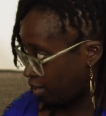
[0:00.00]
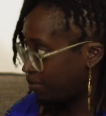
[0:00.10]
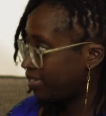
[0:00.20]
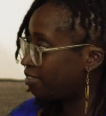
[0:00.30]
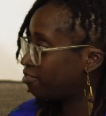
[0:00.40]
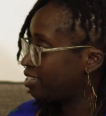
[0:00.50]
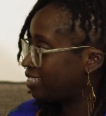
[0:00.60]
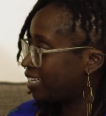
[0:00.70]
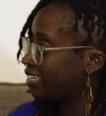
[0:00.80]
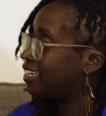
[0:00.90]
just calm down for a 2nd
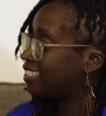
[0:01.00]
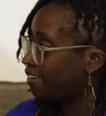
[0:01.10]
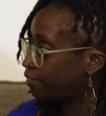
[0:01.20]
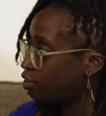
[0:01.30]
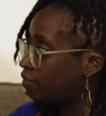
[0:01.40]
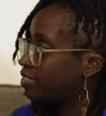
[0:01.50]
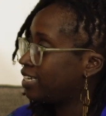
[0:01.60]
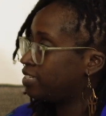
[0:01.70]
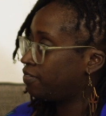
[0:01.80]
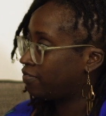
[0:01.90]
let mm -hmm. let's mm-hmm. have this
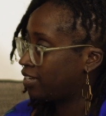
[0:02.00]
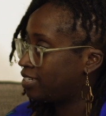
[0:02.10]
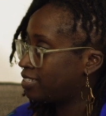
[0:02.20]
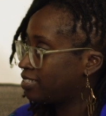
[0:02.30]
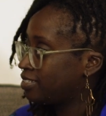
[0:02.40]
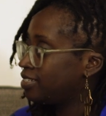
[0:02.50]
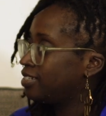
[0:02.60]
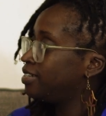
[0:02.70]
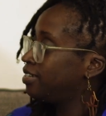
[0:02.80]
conversation 1st mm-hmm.